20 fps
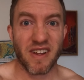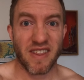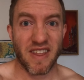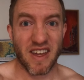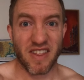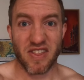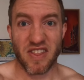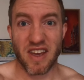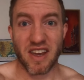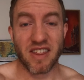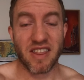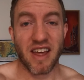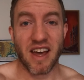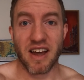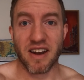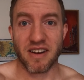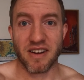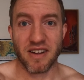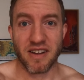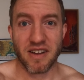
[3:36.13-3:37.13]
that thing
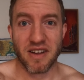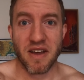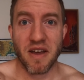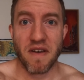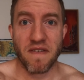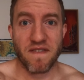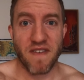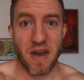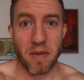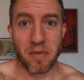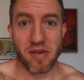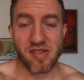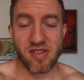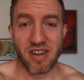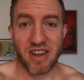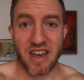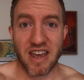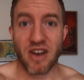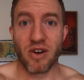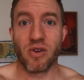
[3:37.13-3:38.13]
that
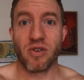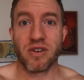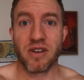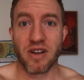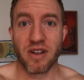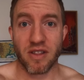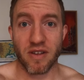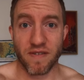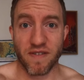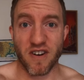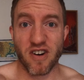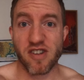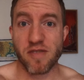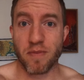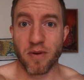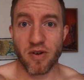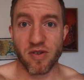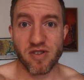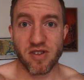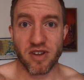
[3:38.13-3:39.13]
famously killed the first
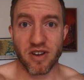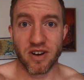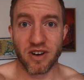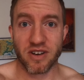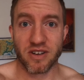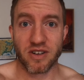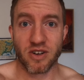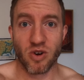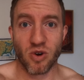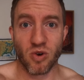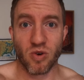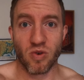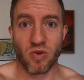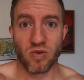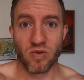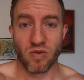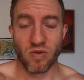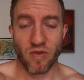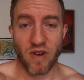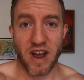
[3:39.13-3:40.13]
person
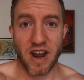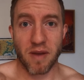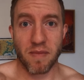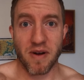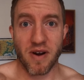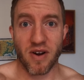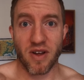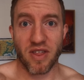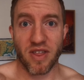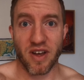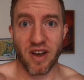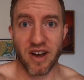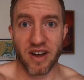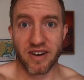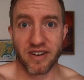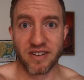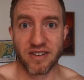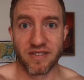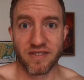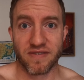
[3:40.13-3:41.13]
who ran a
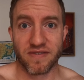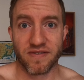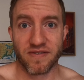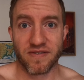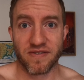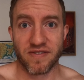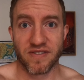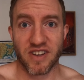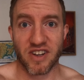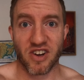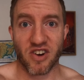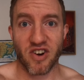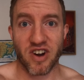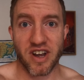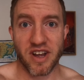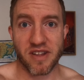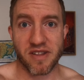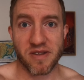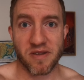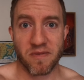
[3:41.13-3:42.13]
marathon in
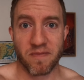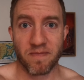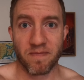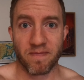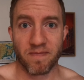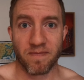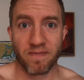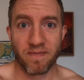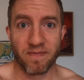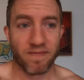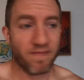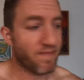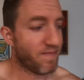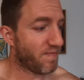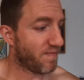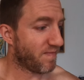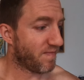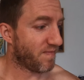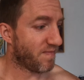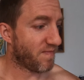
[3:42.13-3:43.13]
Greece.
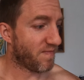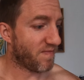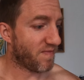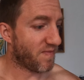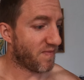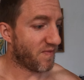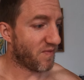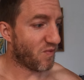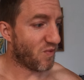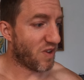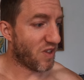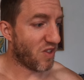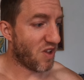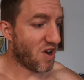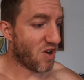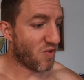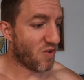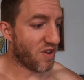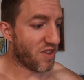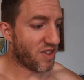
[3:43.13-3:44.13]
Went
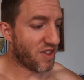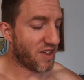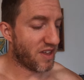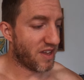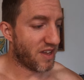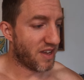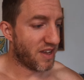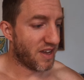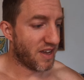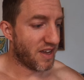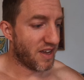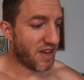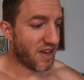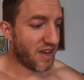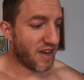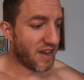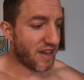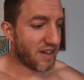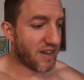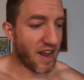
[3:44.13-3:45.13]
along with
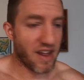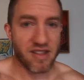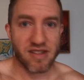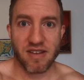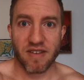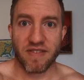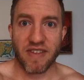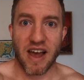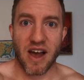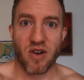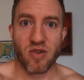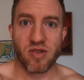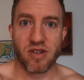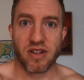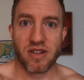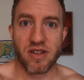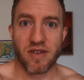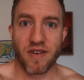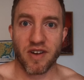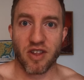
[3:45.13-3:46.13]
tens of
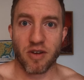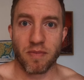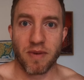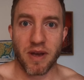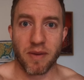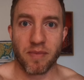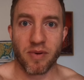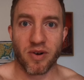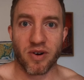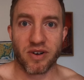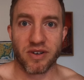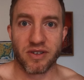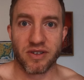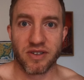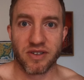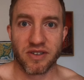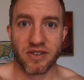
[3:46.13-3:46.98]
thousands of other people.